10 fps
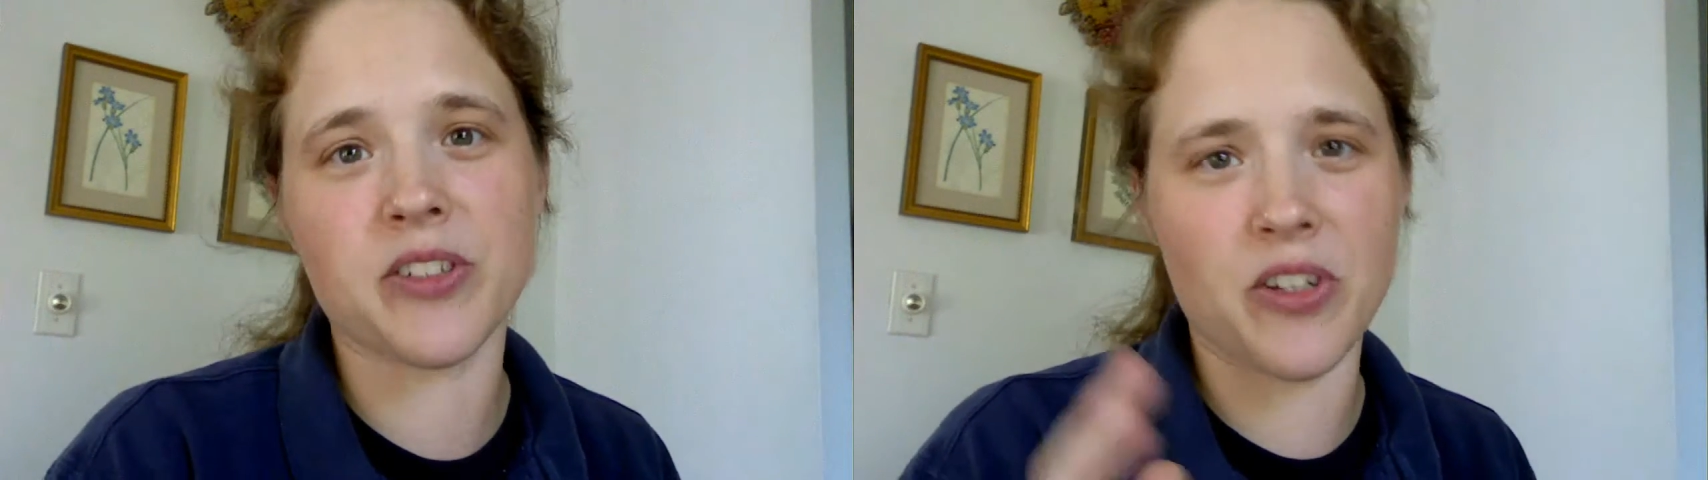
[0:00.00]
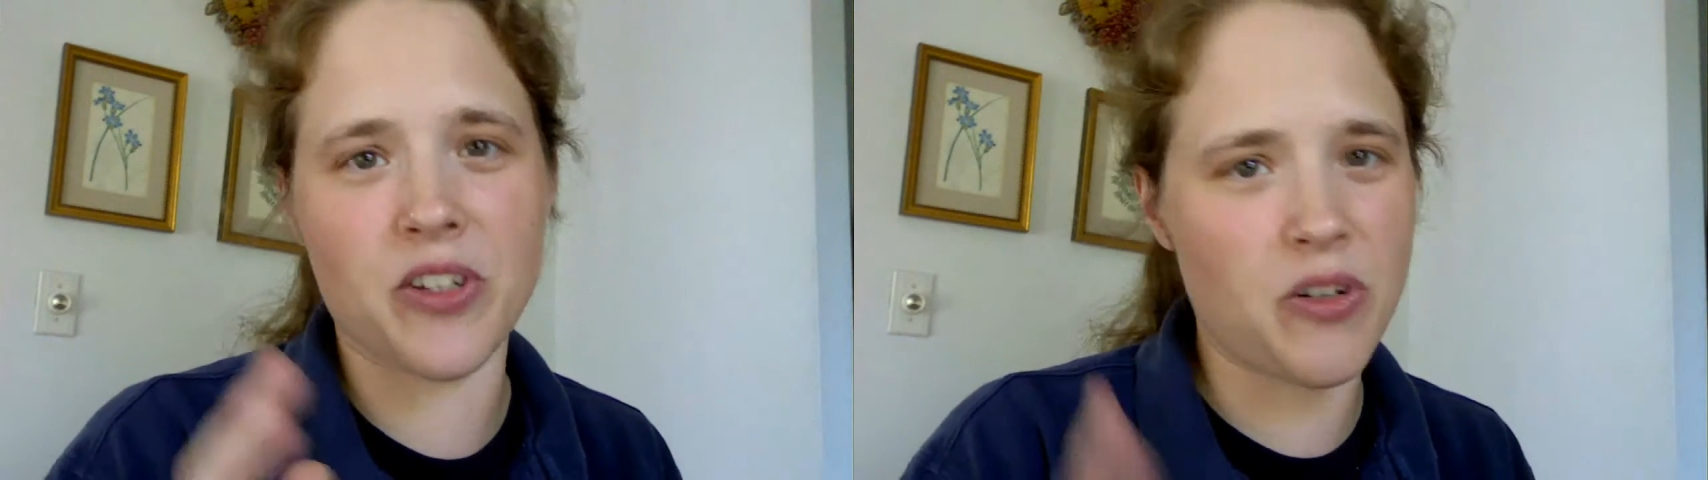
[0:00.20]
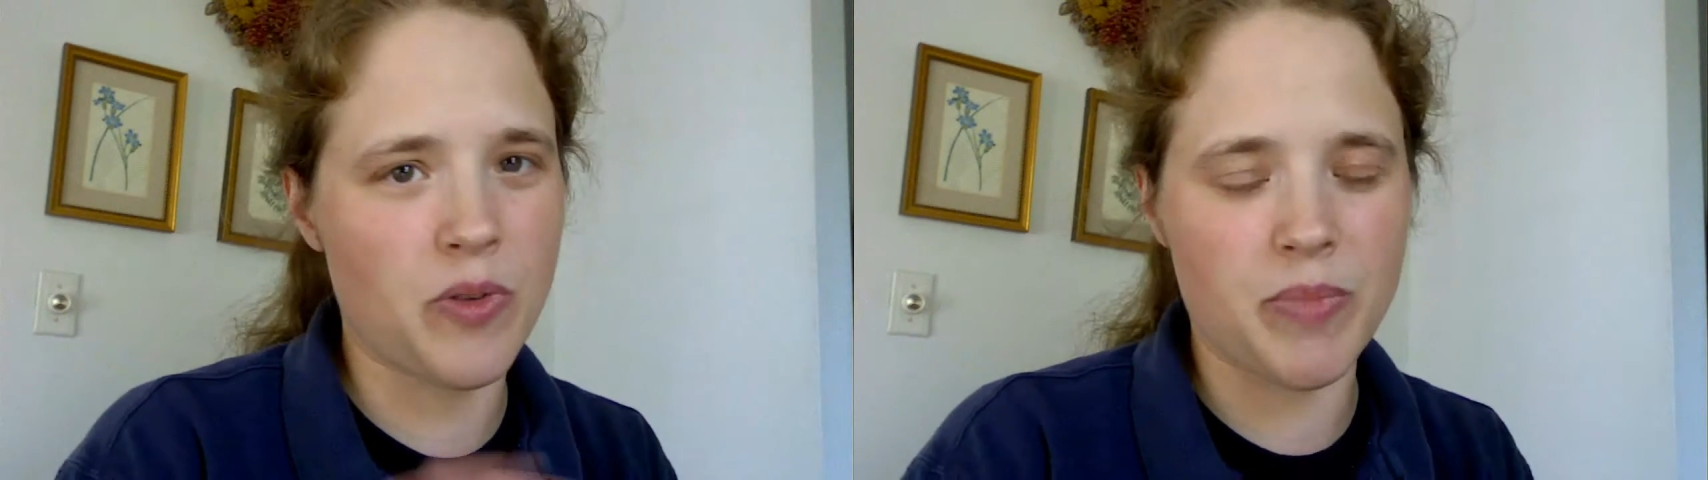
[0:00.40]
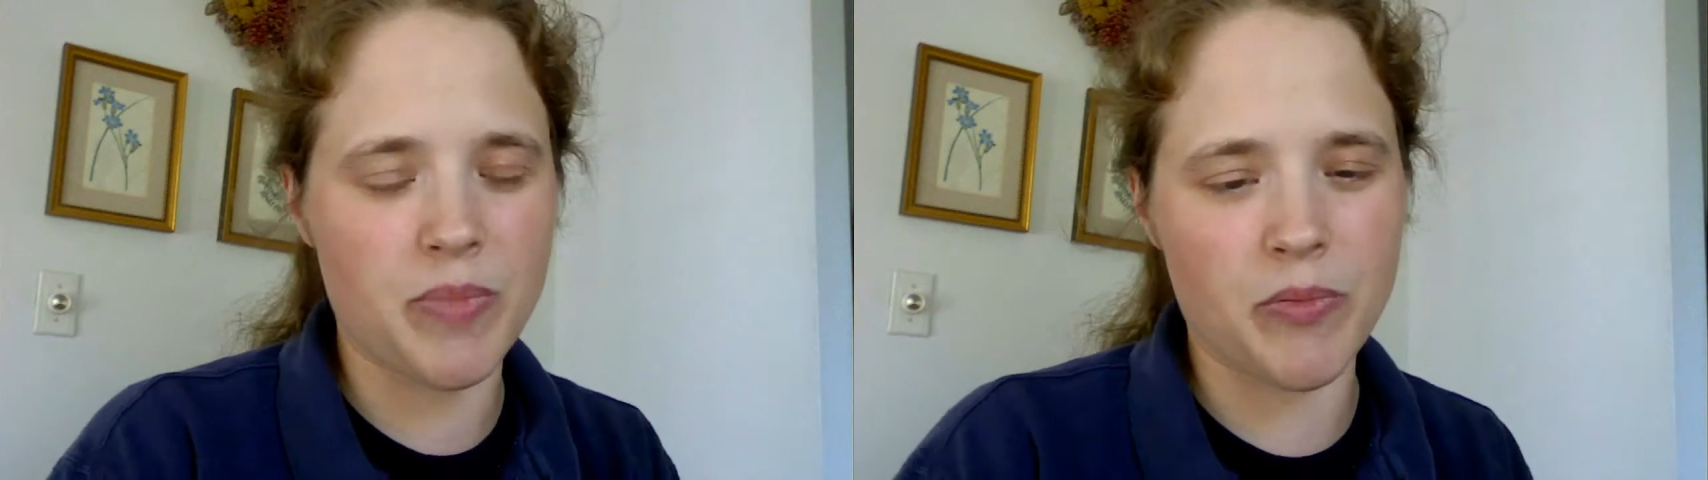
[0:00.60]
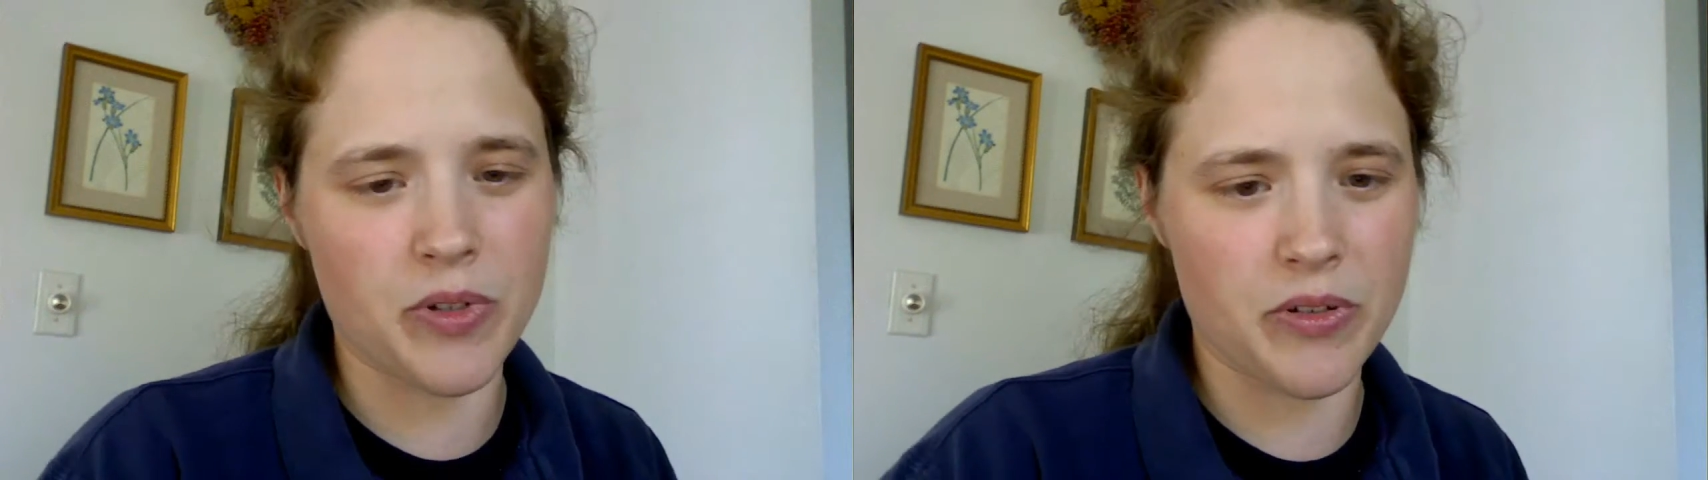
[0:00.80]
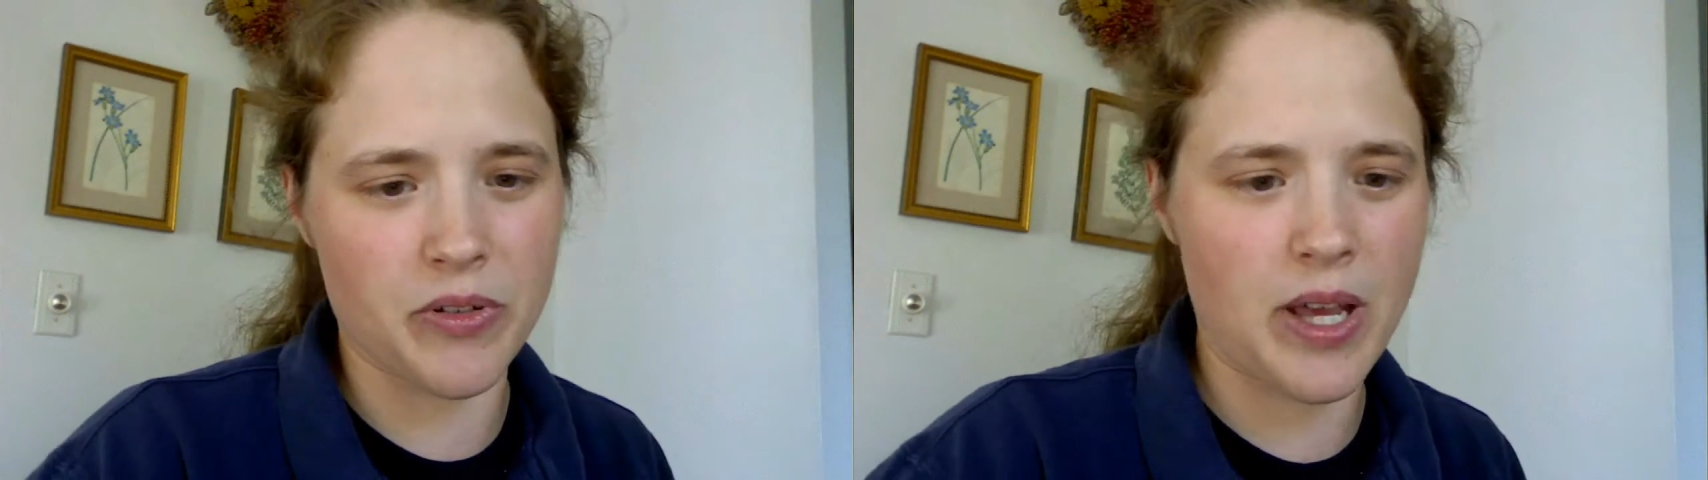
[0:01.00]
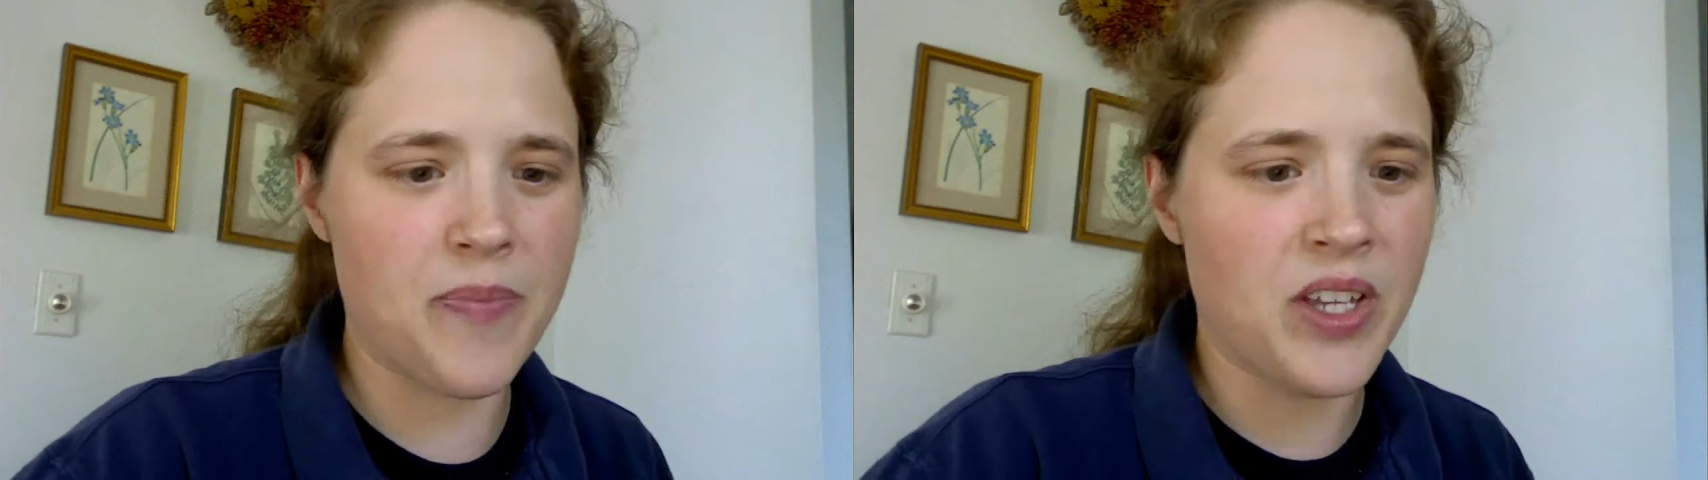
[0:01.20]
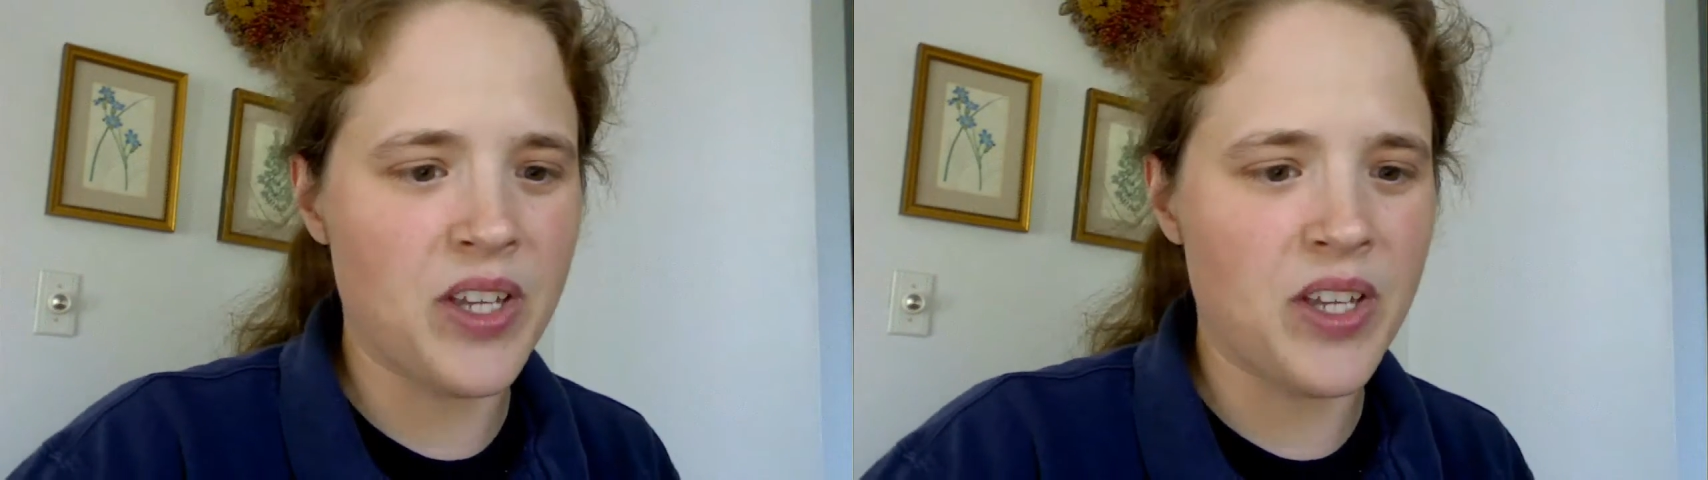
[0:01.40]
so you don't want people to do that.